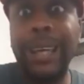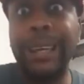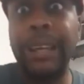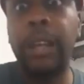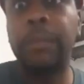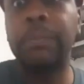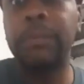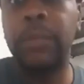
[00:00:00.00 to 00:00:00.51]

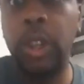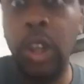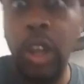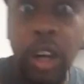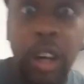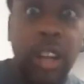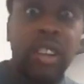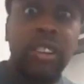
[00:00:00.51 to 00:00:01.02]
ramped up
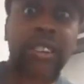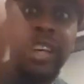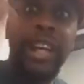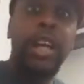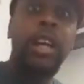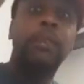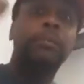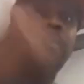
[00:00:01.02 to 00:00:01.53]
all the way
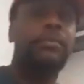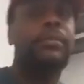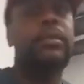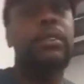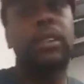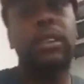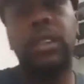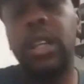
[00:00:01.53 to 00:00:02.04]
up,
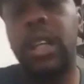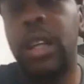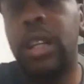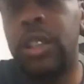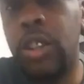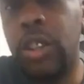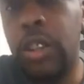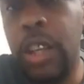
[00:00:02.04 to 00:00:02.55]
all the
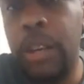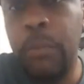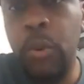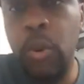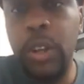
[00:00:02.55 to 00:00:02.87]
way up.